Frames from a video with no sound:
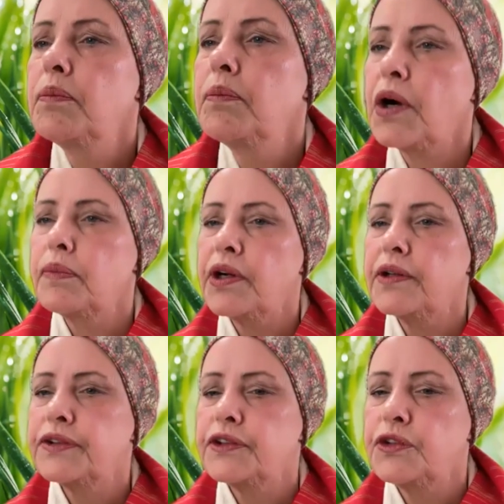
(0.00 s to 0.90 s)

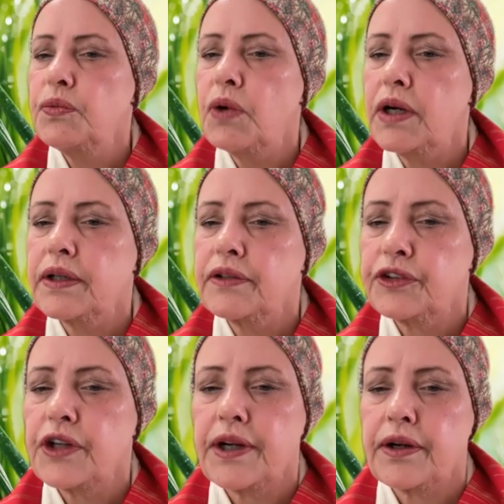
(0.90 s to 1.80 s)
Barbara, did you want to
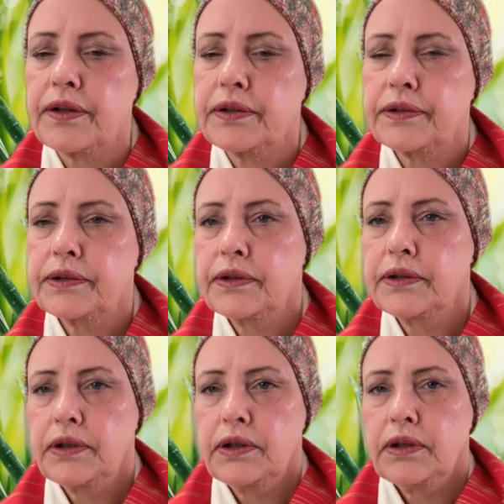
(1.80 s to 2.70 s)
share
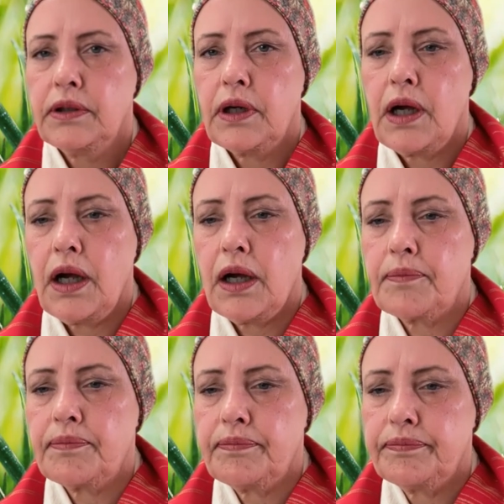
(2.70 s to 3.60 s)

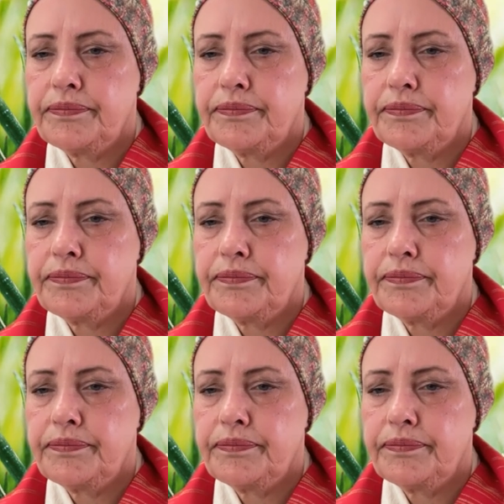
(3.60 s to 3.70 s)
um,